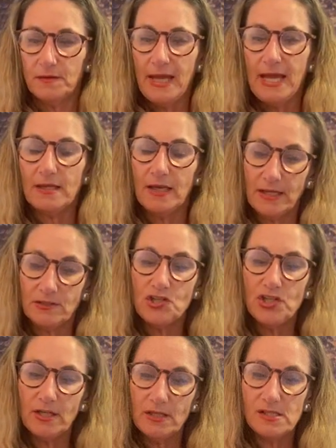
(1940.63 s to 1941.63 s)
And, and
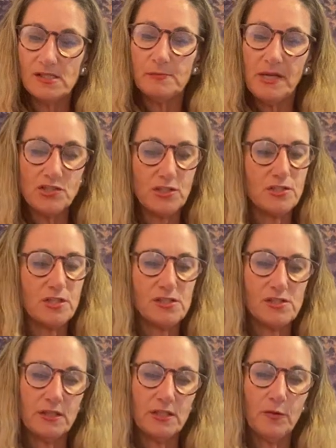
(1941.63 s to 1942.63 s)
chicken is, especially
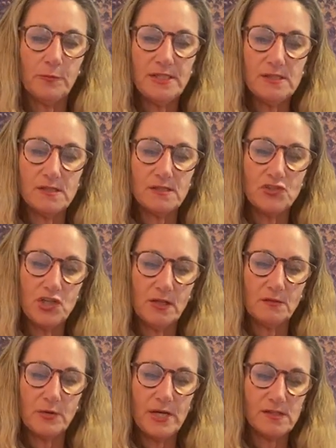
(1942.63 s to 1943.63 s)
this little pieces of
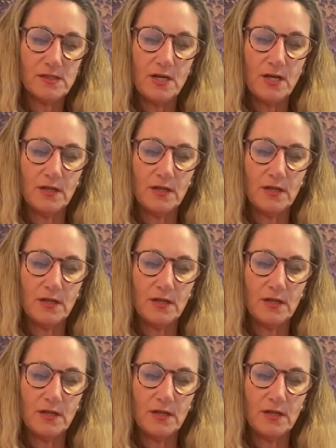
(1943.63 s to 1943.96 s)
chicken breast